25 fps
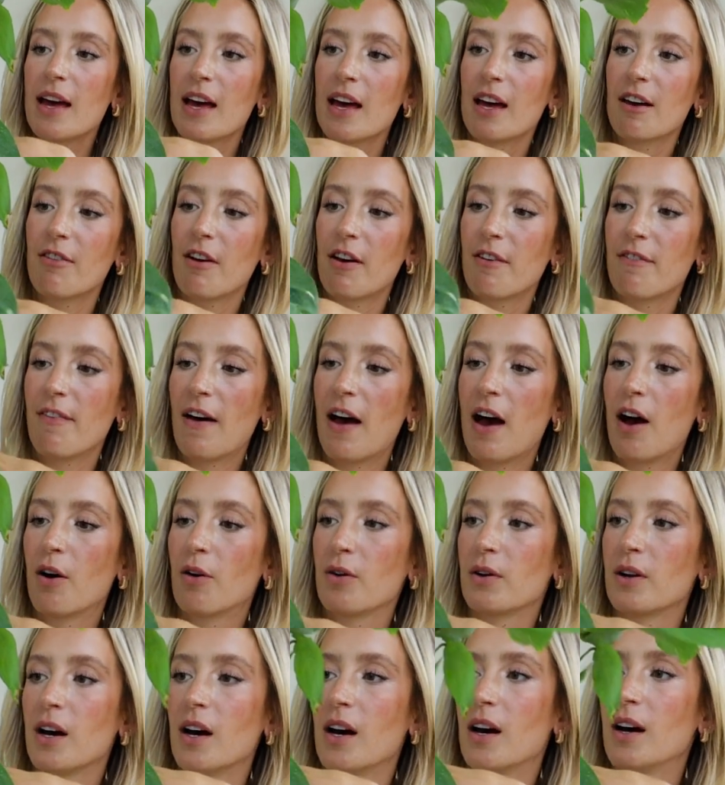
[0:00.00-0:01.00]
If I
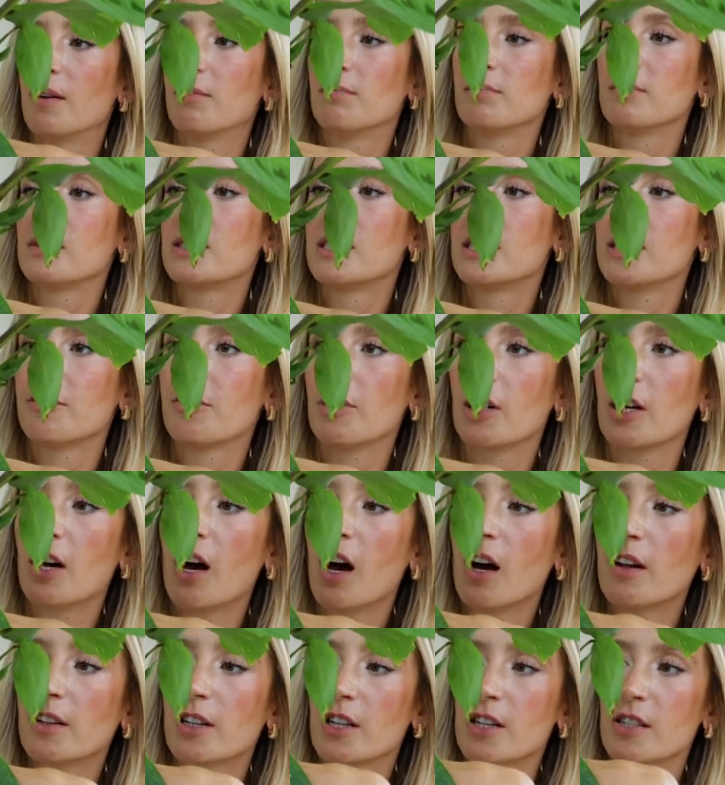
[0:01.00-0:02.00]
found different
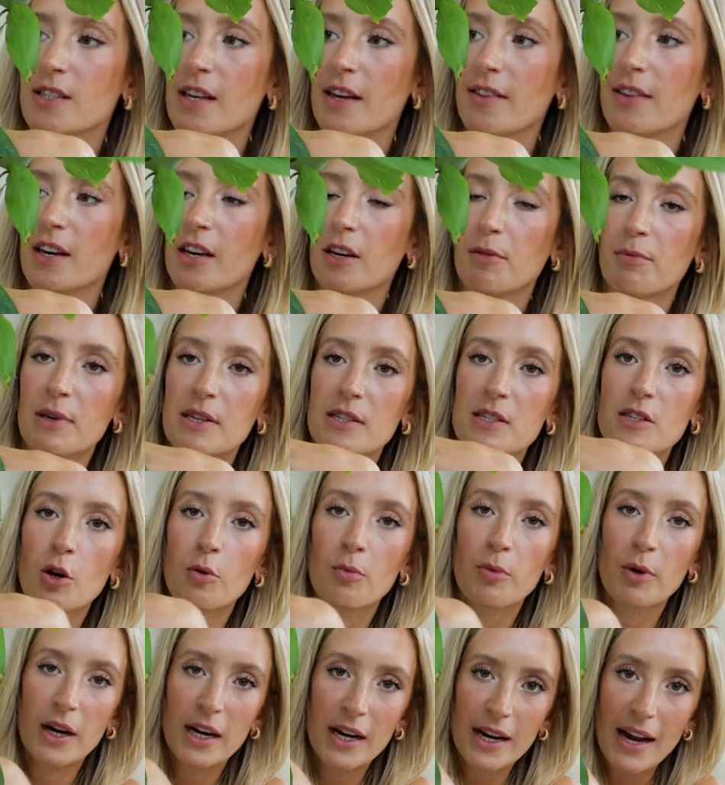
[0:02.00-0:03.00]
colors, I think it'd be so
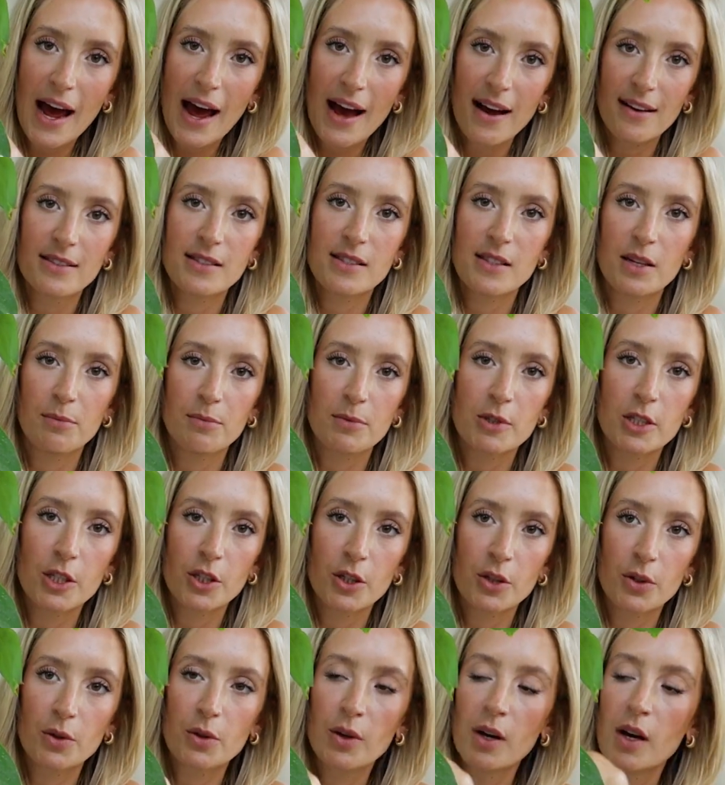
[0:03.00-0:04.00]
pretty to add some
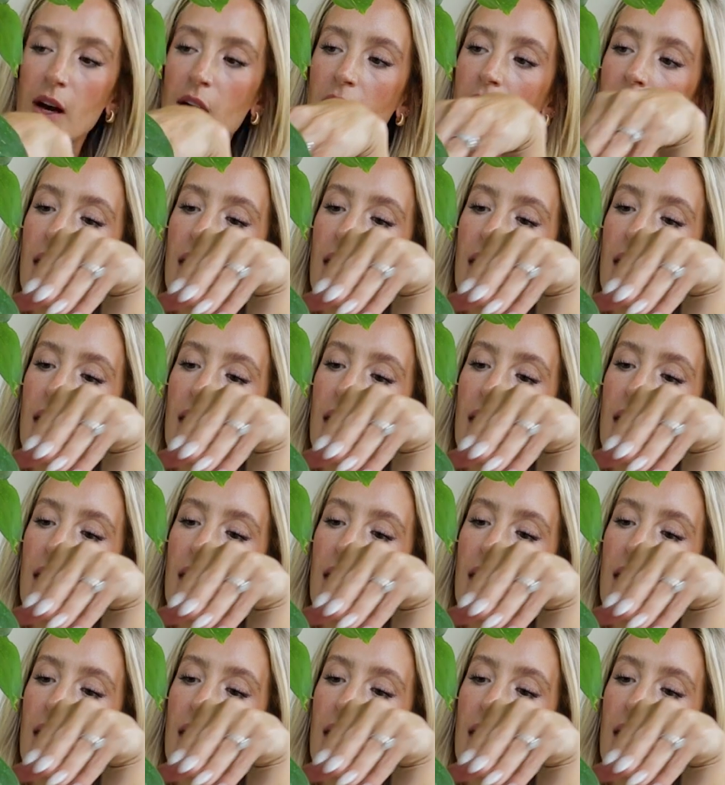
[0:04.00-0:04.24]
too.